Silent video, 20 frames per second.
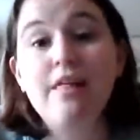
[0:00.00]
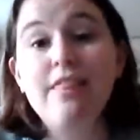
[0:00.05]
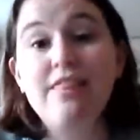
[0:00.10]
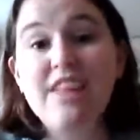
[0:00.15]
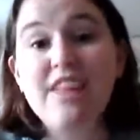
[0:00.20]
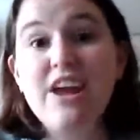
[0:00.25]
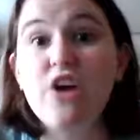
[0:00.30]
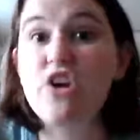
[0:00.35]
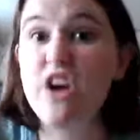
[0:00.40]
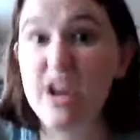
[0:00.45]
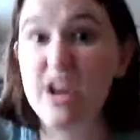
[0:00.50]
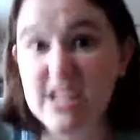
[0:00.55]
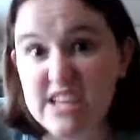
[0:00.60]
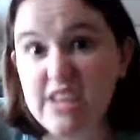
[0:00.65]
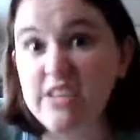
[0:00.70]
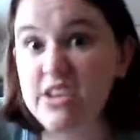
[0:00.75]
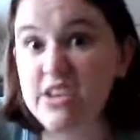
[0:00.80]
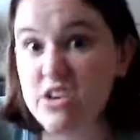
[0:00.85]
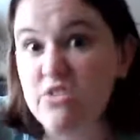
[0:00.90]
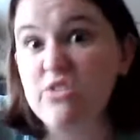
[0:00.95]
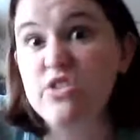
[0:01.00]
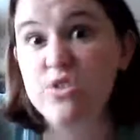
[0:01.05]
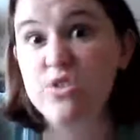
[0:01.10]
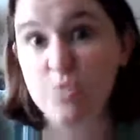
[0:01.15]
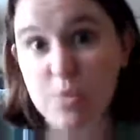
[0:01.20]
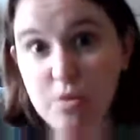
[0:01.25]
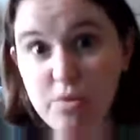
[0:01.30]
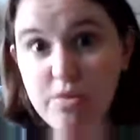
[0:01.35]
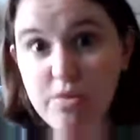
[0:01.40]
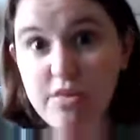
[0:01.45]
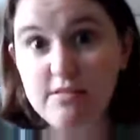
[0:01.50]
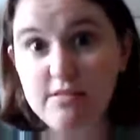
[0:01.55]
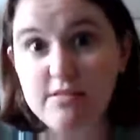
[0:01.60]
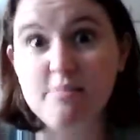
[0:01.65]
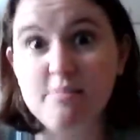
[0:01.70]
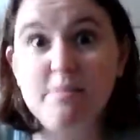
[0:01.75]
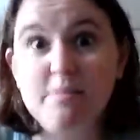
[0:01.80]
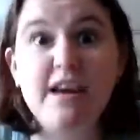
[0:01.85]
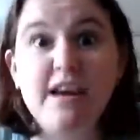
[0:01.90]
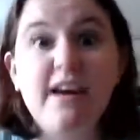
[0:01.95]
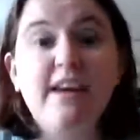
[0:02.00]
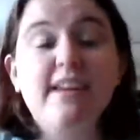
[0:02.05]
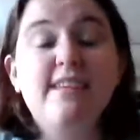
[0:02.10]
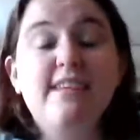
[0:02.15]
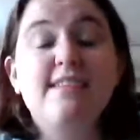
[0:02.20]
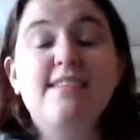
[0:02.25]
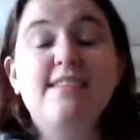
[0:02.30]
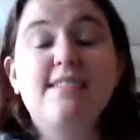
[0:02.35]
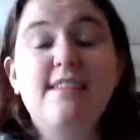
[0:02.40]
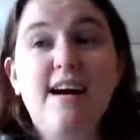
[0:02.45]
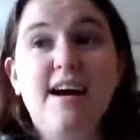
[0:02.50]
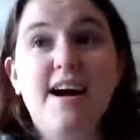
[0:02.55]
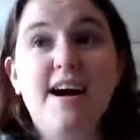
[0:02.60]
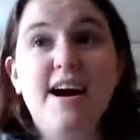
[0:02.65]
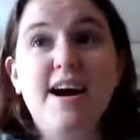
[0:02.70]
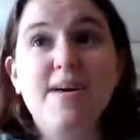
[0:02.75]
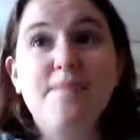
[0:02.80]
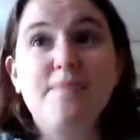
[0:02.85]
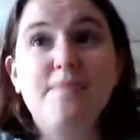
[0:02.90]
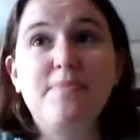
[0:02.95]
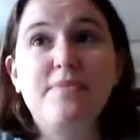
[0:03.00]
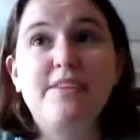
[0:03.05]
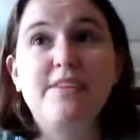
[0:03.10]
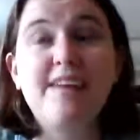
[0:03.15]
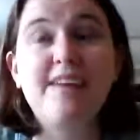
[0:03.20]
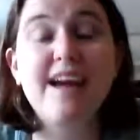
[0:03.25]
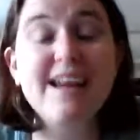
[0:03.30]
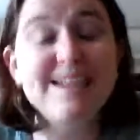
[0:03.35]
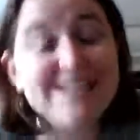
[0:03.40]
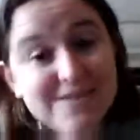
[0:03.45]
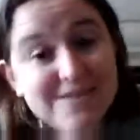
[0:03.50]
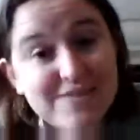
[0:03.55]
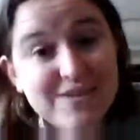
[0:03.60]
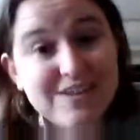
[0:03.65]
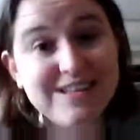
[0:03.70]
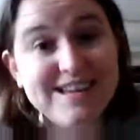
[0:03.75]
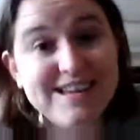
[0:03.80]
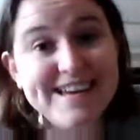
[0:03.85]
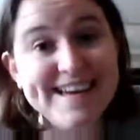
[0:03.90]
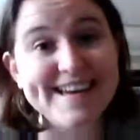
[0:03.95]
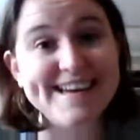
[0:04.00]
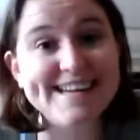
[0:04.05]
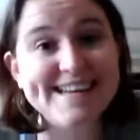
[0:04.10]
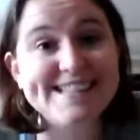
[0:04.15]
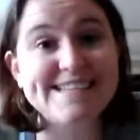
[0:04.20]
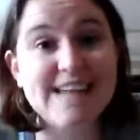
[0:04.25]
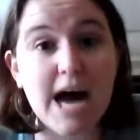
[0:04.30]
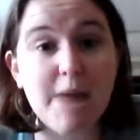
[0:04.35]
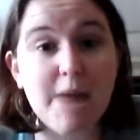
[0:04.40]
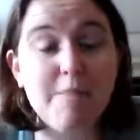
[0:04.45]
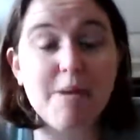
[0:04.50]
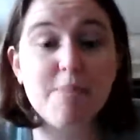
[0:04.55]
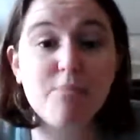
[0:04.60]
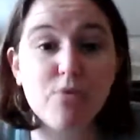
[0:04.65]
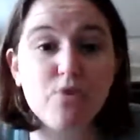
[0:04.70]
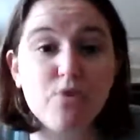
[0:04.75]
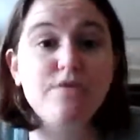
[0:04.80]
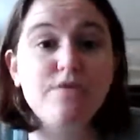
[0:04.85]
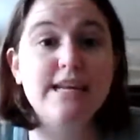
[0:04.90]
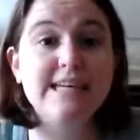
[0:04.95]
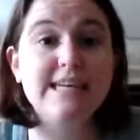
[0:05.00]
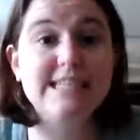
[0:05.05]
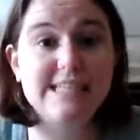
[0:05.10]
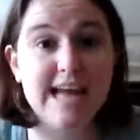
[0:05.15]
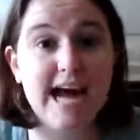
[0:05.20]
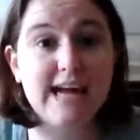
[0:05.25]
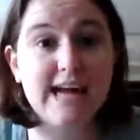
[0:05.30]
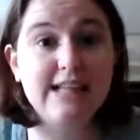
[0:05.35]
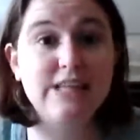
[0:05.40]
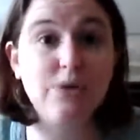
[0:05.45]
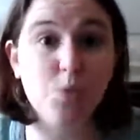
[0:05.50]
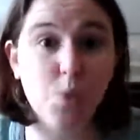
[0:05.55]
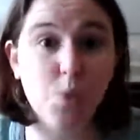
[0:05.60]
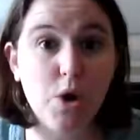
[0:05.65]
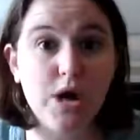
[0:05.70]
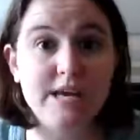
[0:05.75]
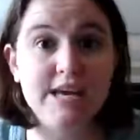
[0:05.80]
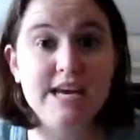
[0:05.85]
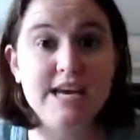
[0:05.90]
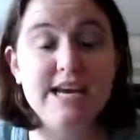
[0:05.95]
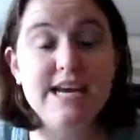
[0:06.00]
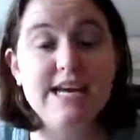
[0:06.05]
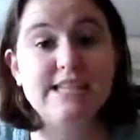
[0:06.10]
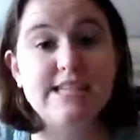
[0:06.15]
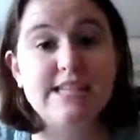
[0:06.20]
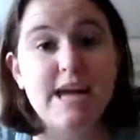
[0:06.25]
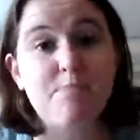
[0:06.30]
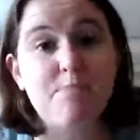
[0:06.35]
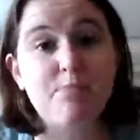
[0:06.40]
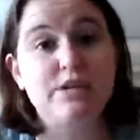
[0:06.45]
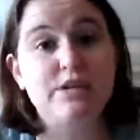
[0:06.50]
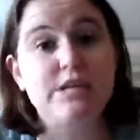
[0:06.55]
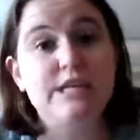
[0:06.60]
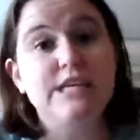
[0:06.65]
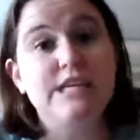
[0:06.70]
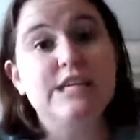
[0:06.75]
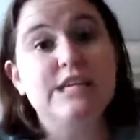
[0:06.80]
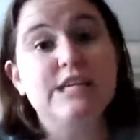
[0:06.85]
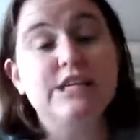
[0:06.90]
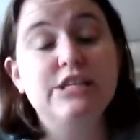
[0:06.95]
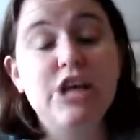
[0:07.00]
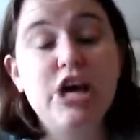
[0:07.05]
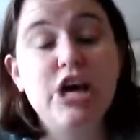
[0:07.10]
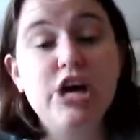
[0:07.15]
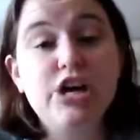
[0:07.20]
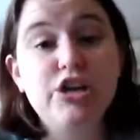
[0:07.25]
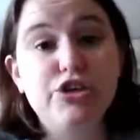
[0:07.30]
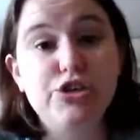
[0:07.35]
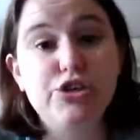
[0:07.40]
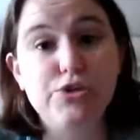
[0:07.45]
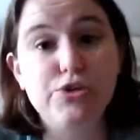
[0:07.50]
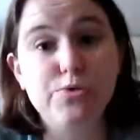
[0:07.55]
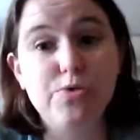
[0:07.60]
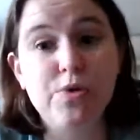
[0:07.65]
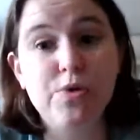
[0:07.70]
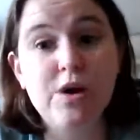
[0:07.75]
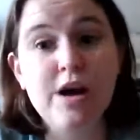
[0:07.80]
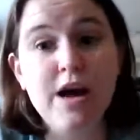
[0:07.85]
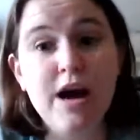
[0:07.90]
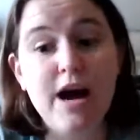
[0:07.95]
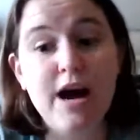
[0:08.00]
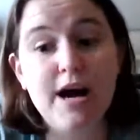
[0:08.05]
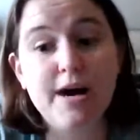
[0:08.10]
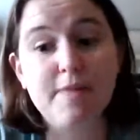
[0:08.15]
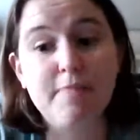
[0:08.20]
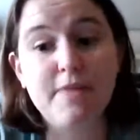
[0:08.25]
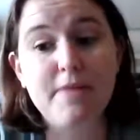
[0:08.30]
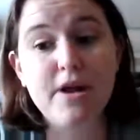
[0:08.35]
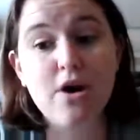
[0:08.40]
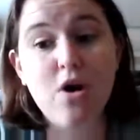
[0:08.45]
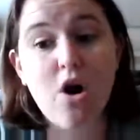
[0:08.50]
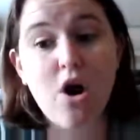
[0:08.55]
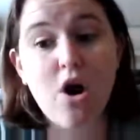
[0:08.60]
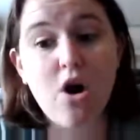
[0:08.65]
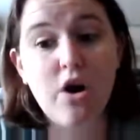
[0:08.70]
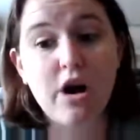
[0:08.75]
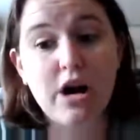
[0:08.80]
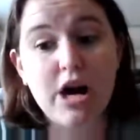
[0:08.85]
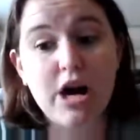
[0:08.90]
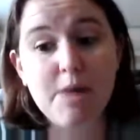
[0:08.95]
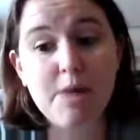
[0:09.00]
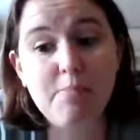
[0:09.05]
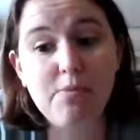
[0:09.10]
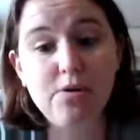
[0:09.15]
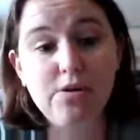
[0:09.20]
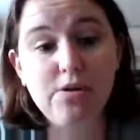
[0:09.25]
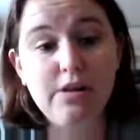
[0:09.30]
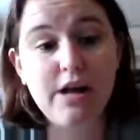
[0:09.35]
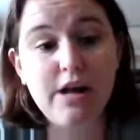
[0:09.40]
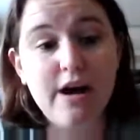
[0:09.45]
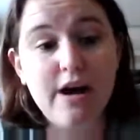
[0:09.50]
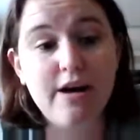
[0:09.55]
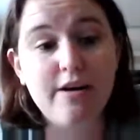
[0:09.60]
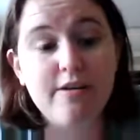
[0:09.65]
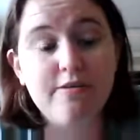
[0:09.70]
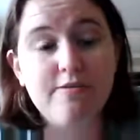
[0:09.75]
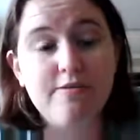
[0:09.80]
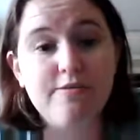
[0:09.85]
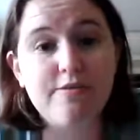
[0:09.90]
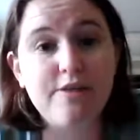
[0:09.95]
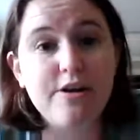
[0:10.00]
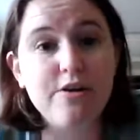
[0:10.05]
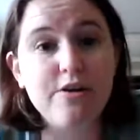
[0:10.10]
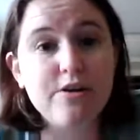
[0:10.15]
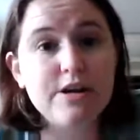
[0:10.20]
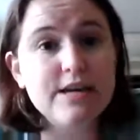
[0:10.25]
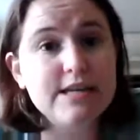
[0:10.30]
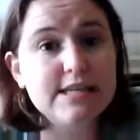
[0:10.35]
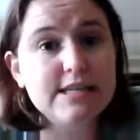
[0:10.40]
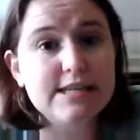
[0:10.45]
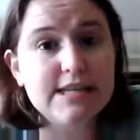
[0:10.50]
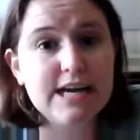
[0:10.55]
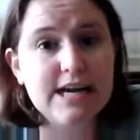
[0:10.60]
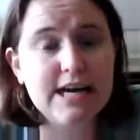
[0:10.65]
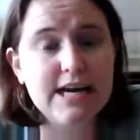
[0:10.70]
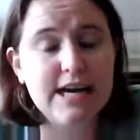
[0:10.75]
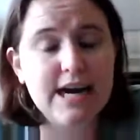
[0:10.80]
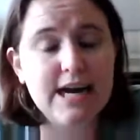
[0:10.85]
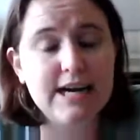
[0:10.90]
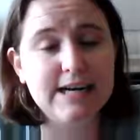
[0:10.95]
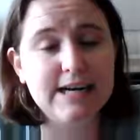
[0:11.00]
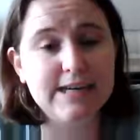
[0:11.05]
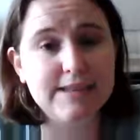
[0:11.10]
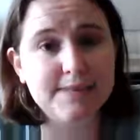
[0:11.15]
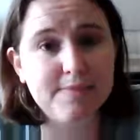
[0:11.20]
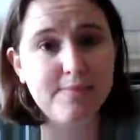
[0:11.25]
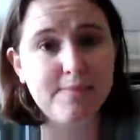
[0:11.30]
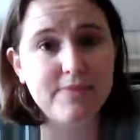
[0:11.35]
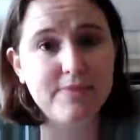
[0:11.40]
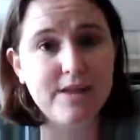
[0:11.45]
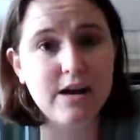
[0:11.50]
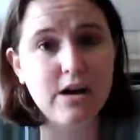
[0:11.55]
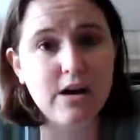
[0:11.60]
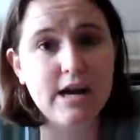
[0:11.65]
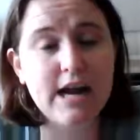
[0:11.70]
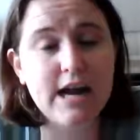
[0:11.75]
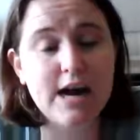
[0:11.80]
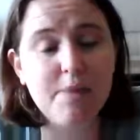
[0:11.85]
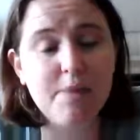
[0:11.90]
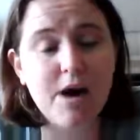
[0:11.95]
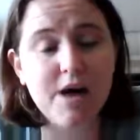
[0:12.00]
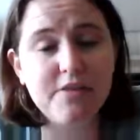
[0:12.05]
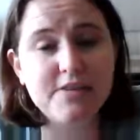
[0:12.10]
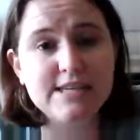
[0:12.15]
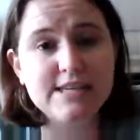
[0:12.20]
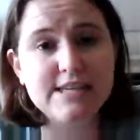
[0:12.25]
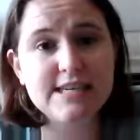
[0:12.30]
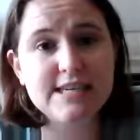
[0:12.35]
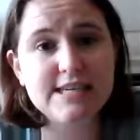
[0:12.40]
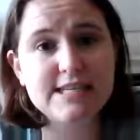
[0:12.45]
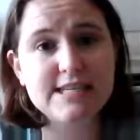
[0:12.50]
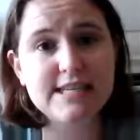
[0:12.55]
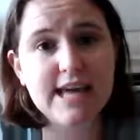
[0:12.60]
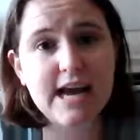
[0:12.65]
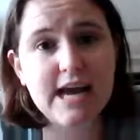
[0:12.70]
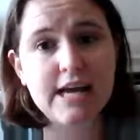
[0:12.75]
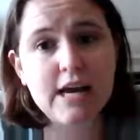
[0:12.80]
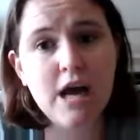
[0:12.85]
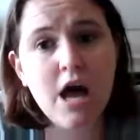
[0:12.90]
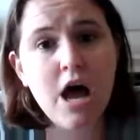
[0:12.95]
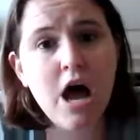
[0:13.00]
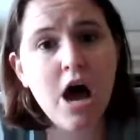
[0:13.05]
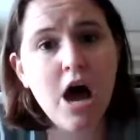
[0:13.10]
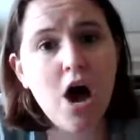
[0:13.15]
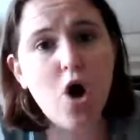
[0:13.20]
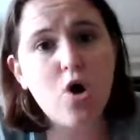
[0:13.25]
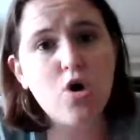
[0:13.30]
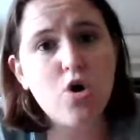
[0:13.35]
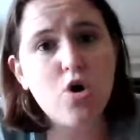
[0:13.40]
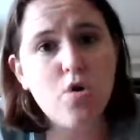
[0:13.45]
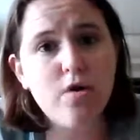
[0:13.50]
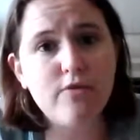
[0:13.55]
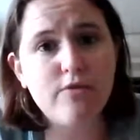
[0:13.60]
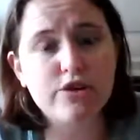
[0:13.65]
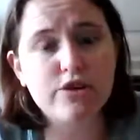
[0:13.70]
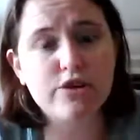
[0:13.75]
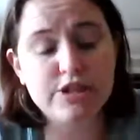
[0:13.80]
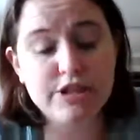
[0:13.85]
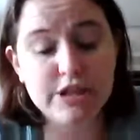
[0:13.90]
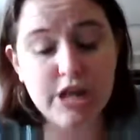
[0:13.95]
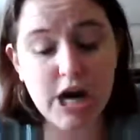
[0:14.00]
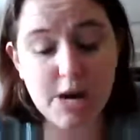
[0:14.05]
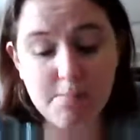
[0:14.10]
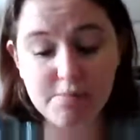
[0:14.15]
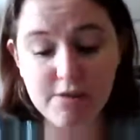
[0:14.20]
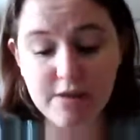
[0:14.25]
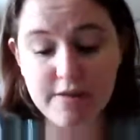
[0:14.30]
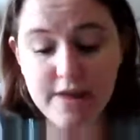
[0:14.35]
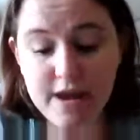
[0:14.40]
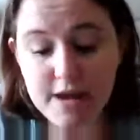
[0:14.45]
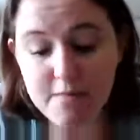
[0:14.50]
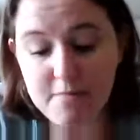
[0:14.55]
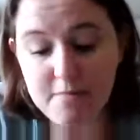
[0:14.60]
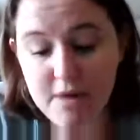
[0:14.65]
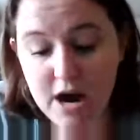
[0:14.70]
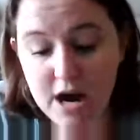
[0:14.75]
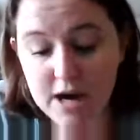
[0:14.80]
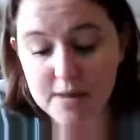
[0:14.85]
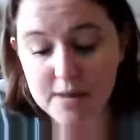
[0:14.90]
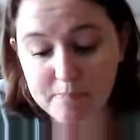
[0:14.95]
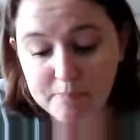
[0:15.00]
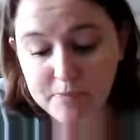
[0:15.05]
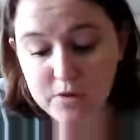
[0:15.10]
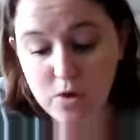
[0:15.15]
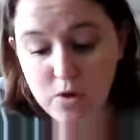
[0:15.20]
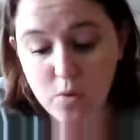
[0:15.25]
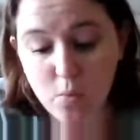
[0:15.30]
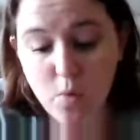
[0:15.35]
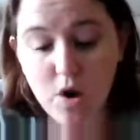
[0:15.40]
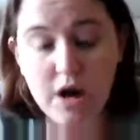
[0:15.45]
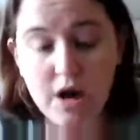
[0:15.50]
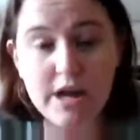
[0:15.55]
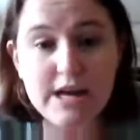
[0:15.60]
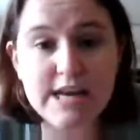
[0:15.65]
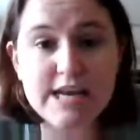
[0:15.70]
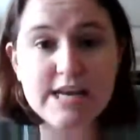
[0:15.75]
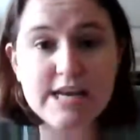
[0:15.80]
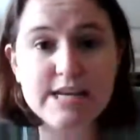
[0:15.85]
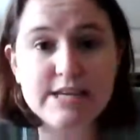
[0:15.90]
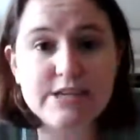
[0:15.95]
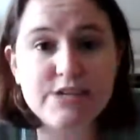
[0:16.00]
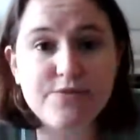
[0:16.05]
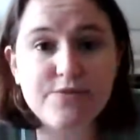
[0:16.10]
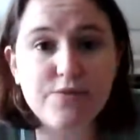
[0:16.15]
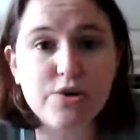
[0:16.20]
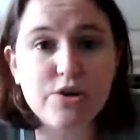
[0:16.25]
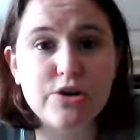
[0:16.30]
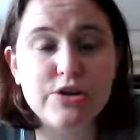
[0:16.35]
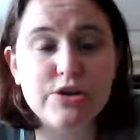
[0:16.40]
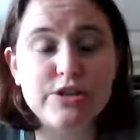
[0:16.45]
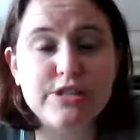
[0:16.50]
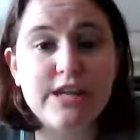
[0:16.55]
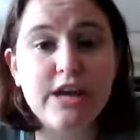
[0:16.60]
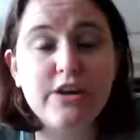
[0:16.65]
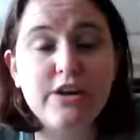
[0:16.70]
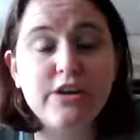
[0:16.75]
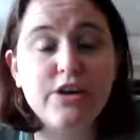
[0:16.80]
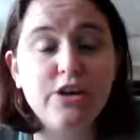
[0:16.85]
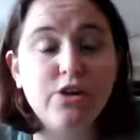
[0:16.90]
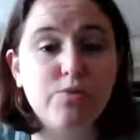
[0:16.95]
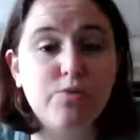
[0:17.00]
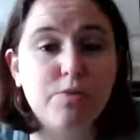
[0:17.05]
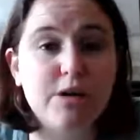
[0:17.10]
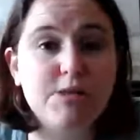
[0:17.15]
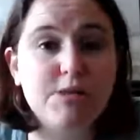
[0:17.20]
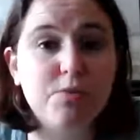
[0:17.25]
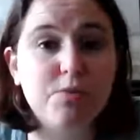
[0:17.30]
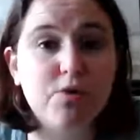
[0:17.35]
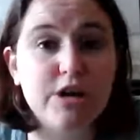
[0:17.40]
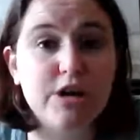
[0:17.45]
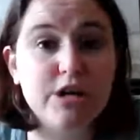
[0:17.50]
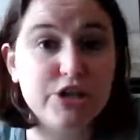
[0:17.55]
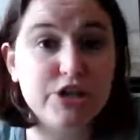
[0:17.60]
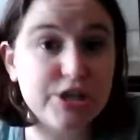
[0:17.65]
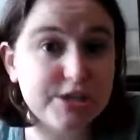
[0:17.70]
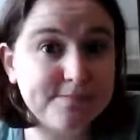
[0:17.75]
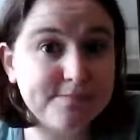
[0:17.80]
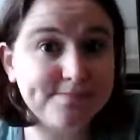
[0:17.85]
they are not telling you the truth, because scientifically it has not been proven exactly what cypress knees do. There are a couple of theories and hypotheses that I'll go over just a couple of them. One is for cellular respiration.